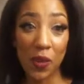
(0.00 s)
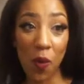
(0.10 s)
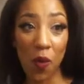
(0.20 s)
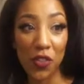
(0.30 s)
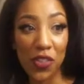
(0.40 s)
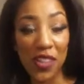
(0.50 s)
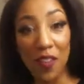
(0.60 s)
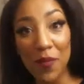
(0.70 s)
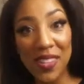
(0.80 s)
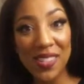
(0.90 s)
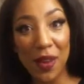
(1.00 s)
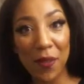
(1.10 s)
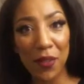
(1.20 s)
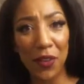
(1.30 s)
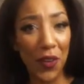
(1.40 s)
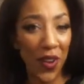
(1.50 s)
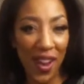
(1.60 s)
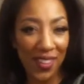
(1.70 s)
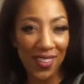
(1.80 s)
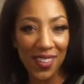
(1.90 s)
or just give me some of your
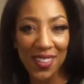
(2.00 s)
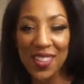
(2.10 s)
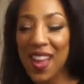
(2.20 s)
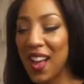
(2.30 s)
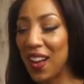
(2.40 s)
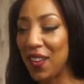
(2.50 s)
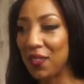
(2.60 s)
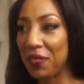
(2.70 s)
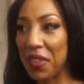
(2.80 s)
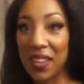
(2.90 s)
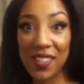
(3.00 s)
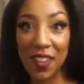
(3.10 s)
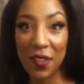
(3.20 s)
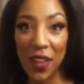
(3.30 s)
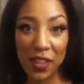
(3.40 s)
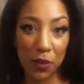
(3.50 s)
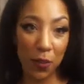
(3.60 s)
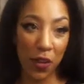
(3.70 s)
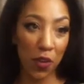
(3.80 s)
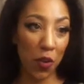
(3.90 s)
ideas of things that you like to
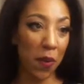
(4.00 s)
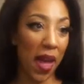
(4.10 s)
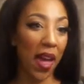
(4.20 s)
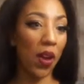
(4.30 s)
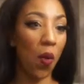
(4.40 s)
put in your bag,